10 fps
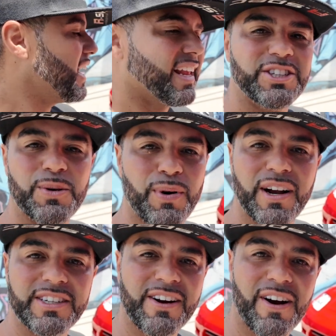get your
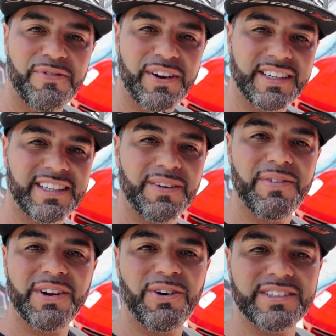project car fixed up,
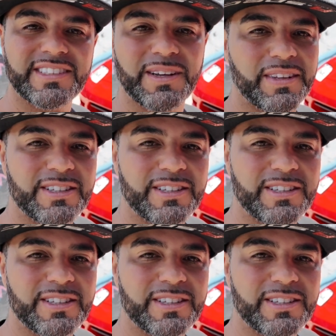even though it's something